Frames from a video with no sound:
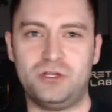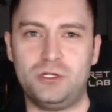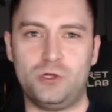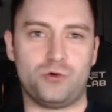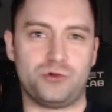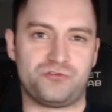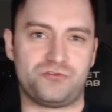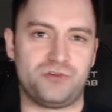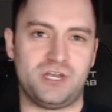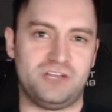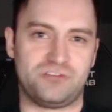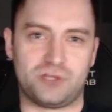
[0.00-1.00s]
or your
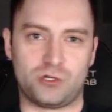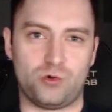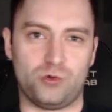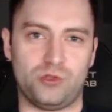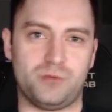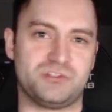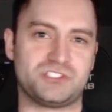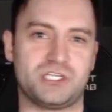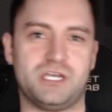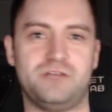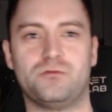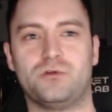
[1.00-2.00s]
friend is going to hold up a
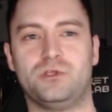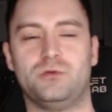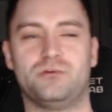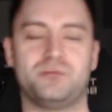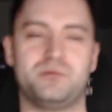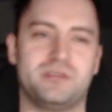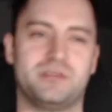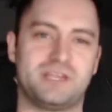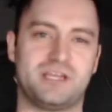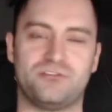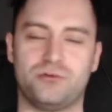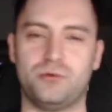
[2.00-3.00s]
sign for you or something like
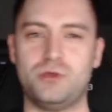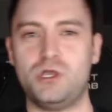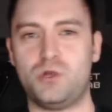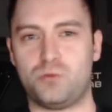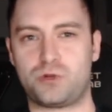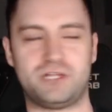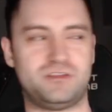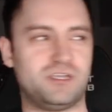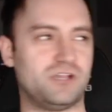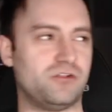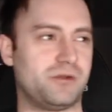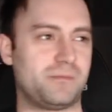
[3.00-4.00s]
that. So we're going to take a
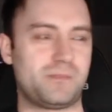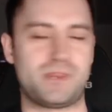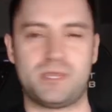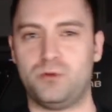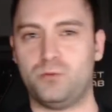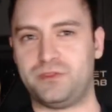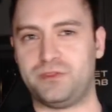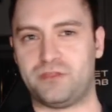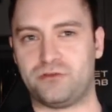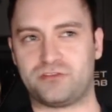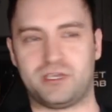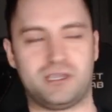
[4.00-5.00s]
look what that
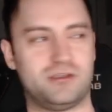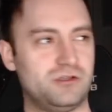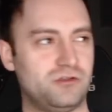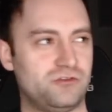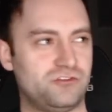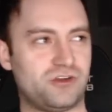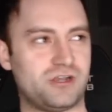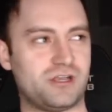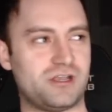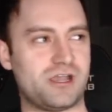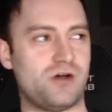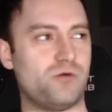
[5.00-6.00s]
looks like, starting
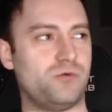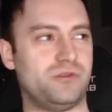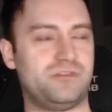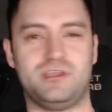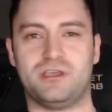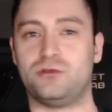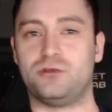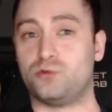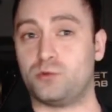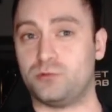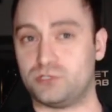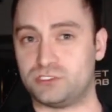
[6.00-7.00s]
now with the
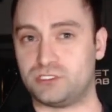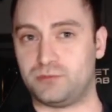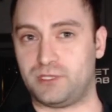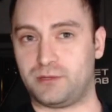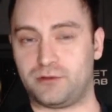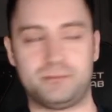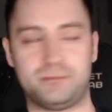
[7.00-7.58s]
normal exam taker.